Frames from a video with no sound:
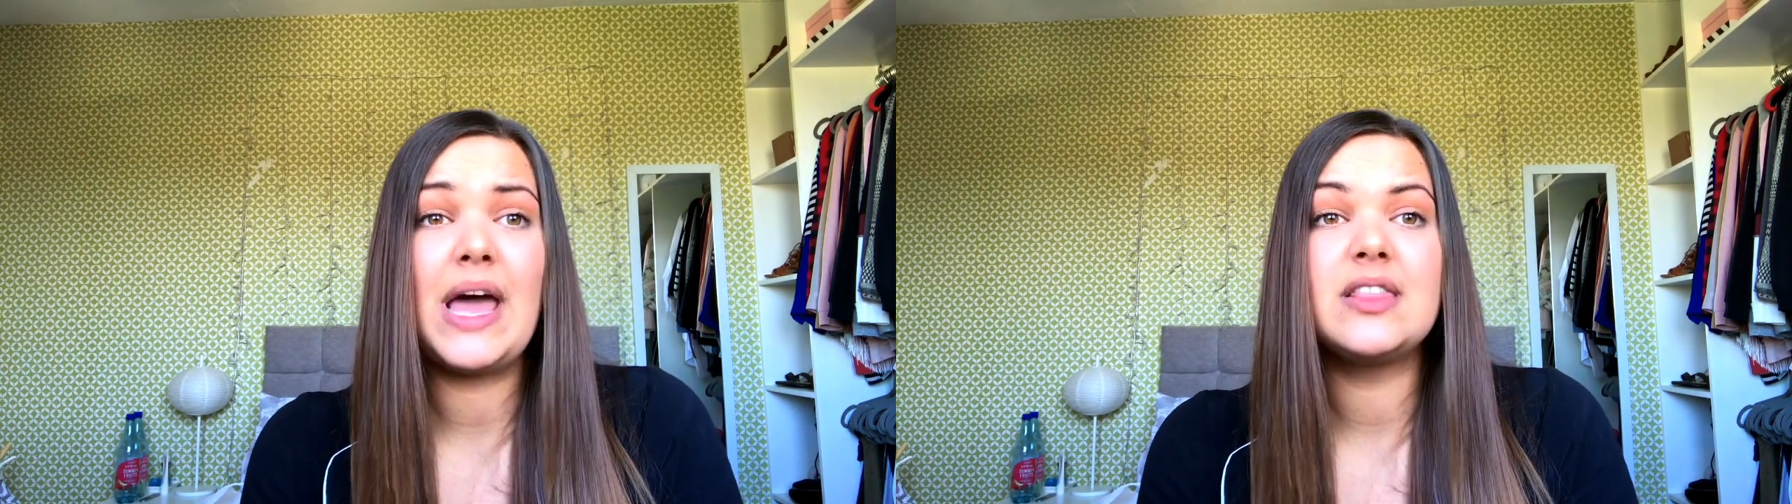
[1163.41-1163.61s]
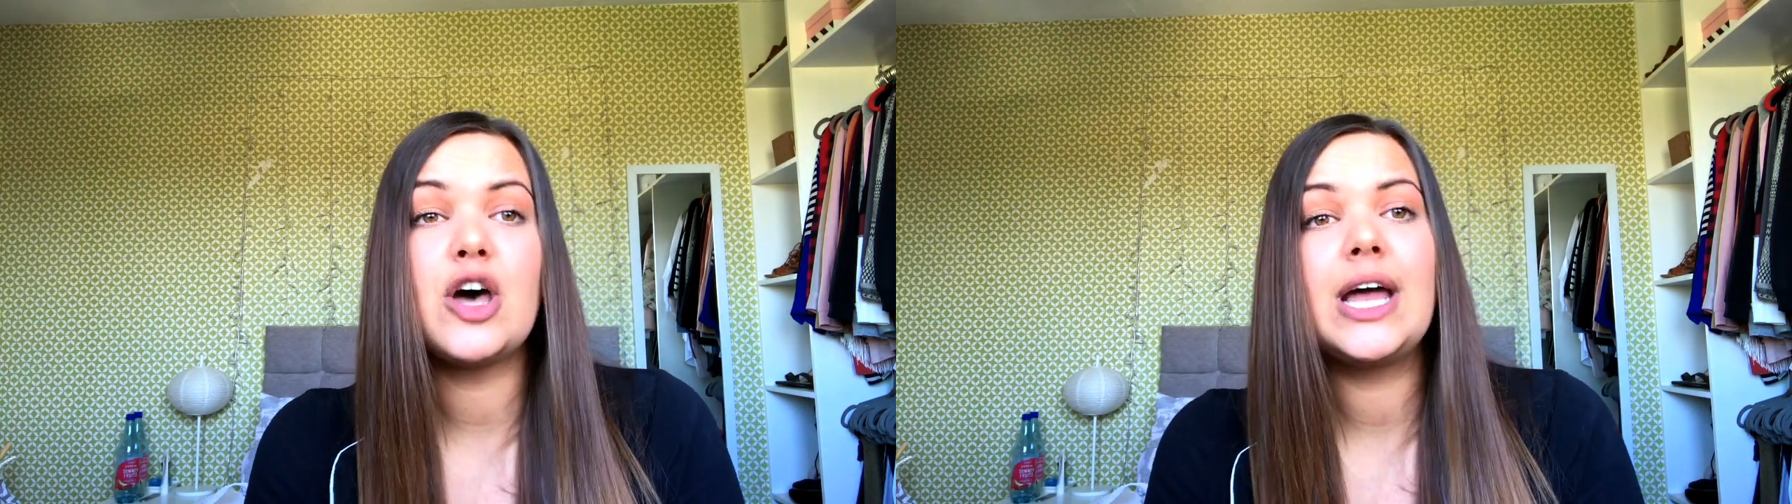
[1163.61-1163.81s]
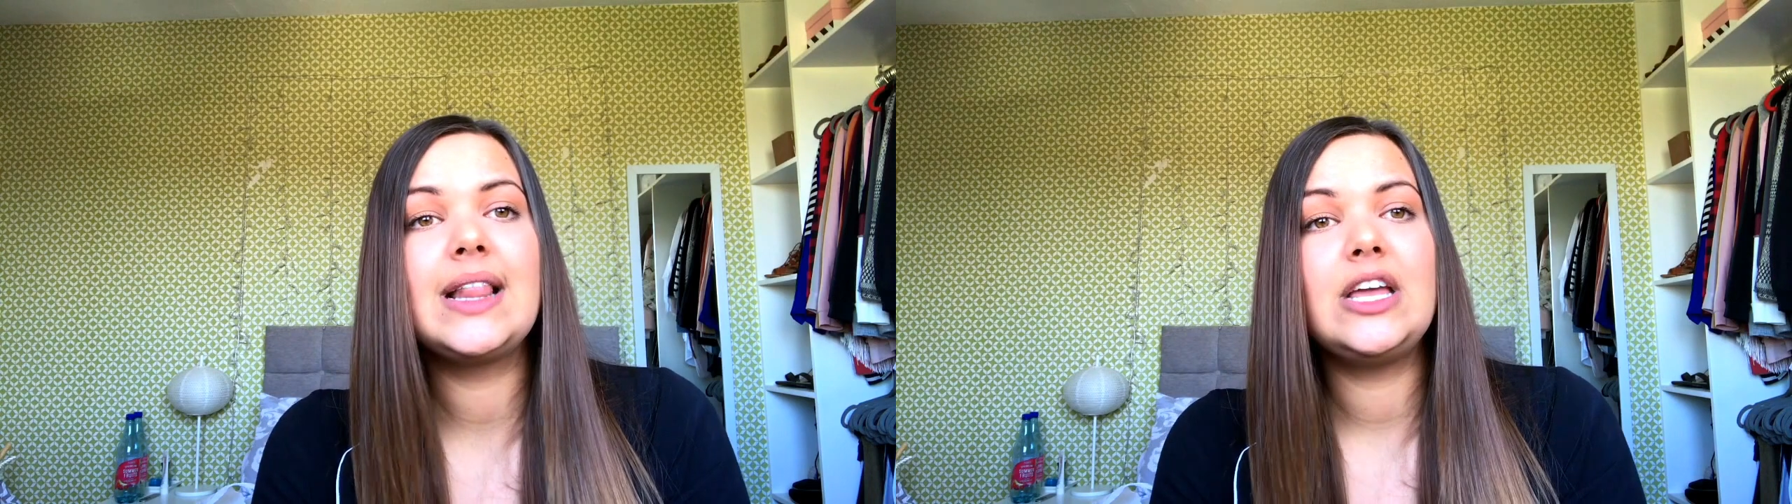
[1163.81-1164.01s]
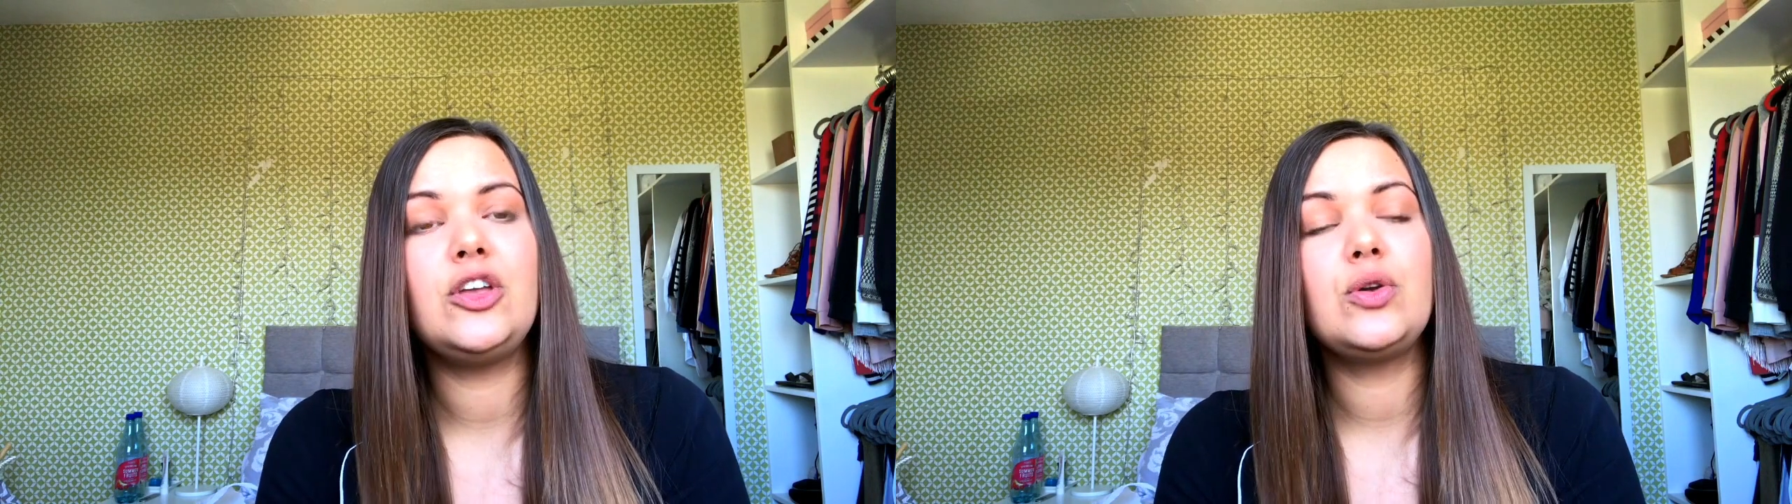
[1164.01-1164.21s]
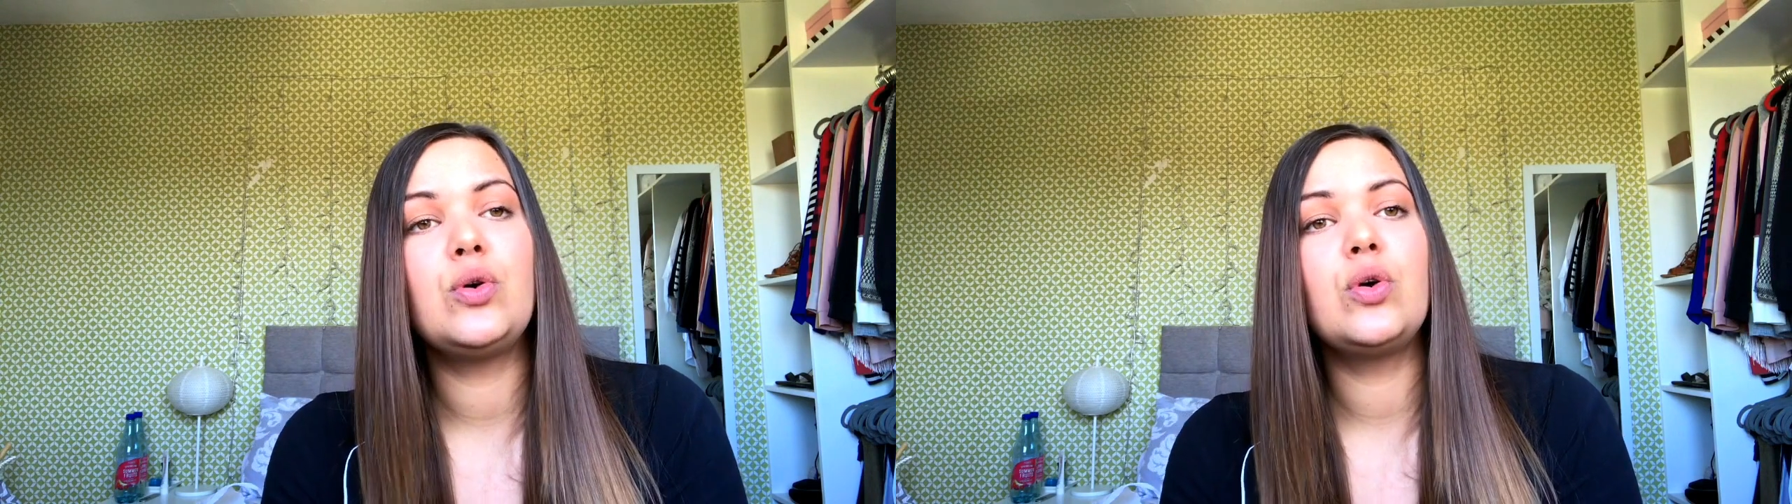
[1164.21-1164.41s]
but I thought I'd let
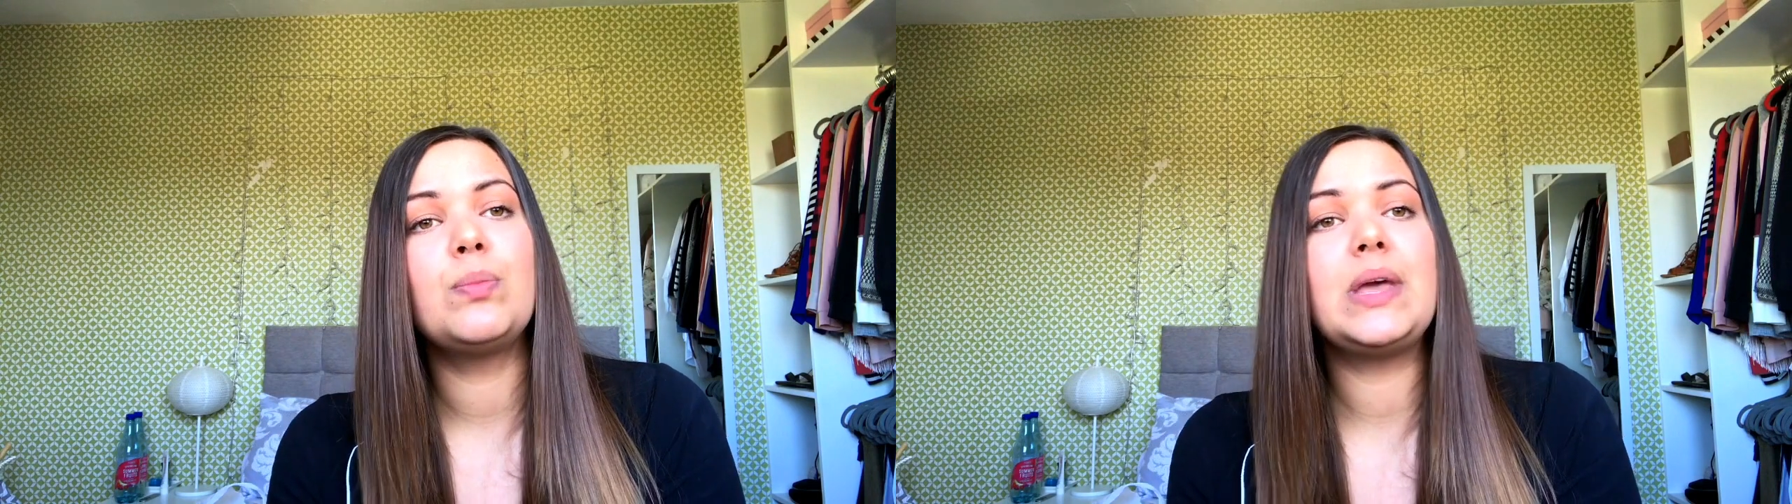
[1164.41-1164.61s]
you know,